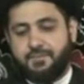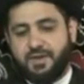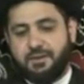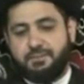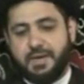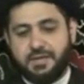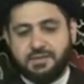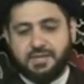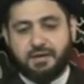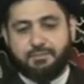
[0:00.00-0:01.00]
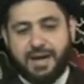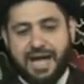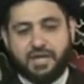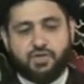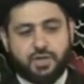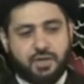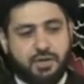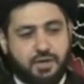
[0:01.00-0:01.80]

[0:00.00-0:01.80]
the amazing passion